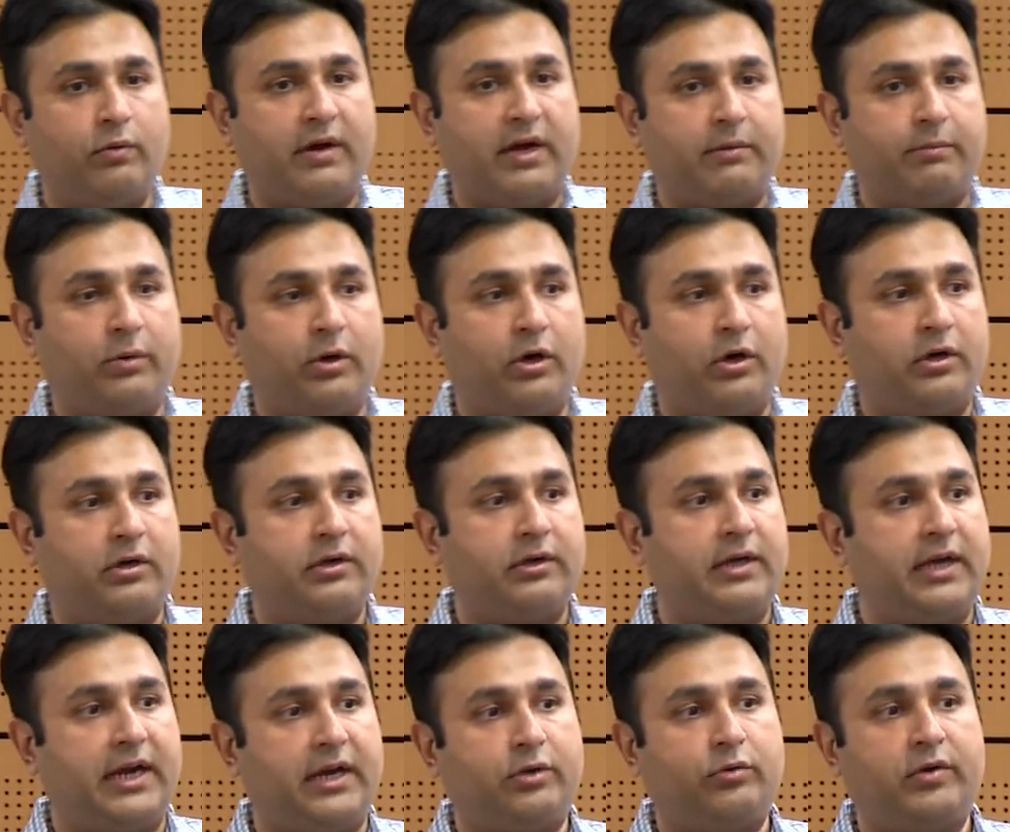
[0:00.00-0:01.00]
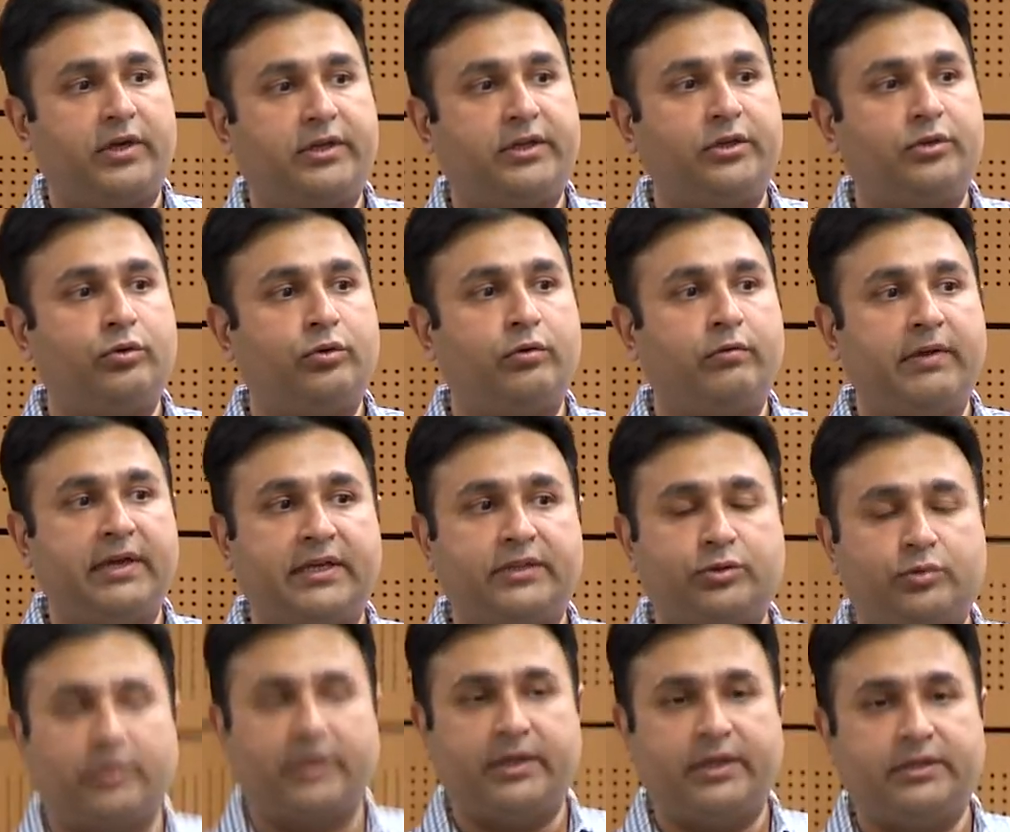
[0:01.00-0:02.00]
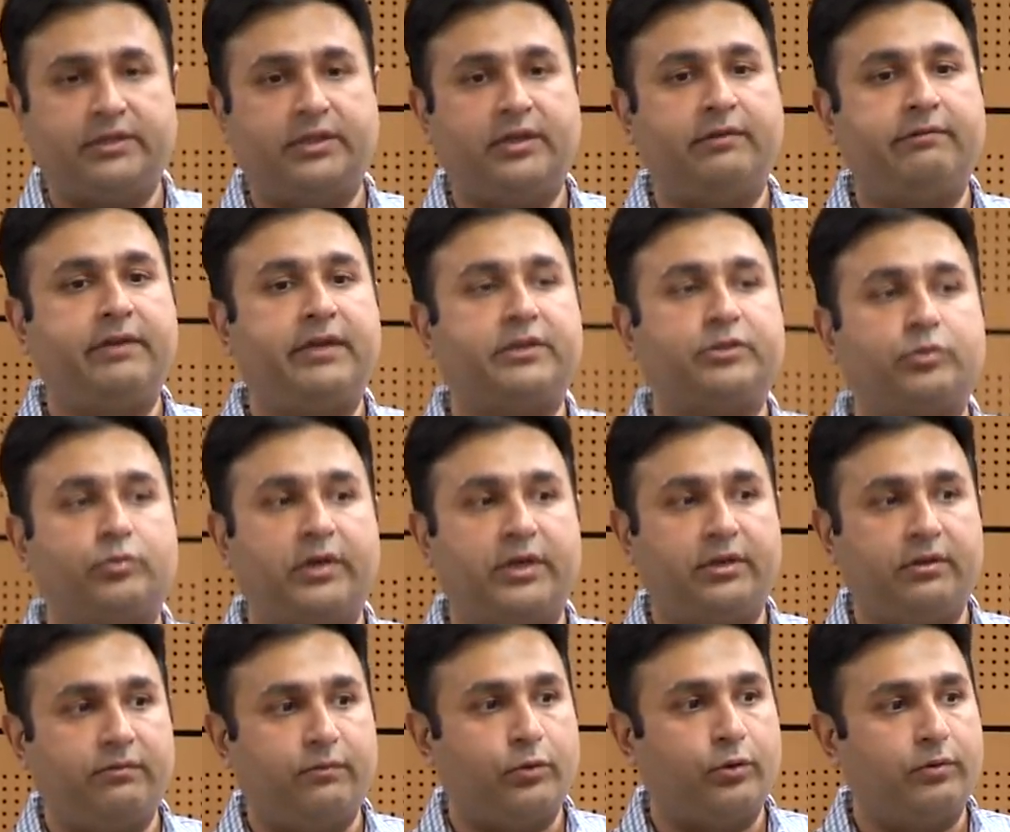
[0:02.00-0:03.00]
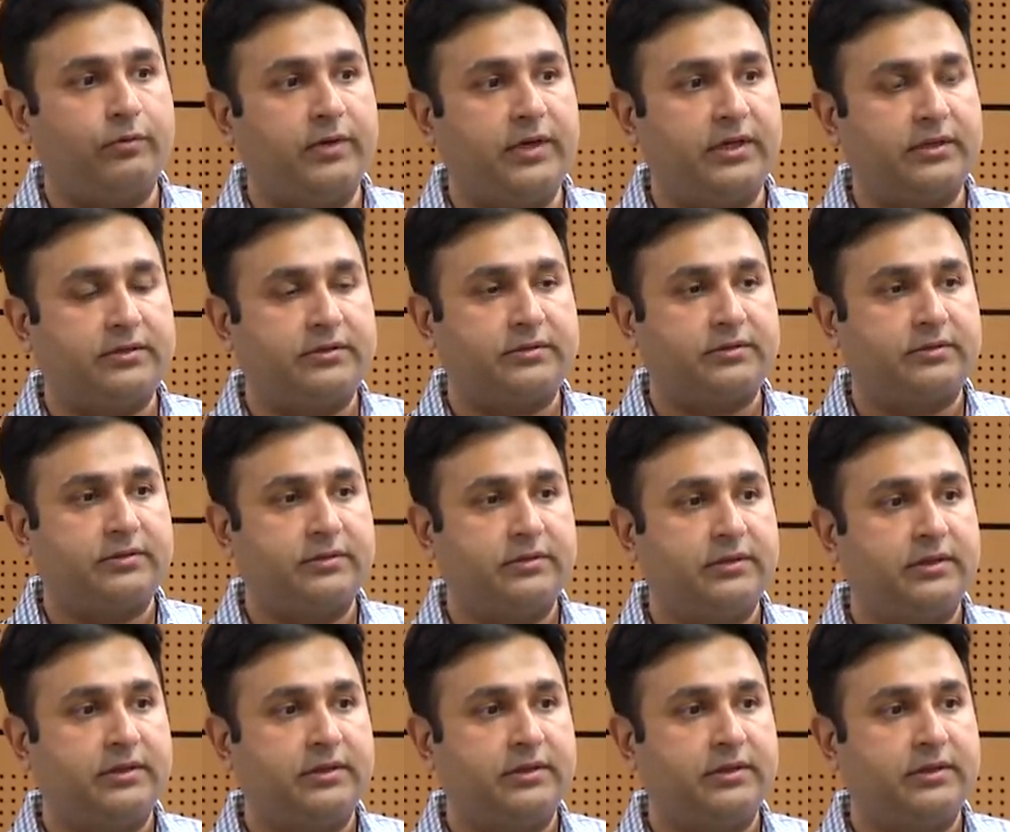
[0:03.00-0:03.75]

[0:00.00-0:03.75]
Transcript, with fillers: were born at 22 weeks, 23 weeks, 24 weeks.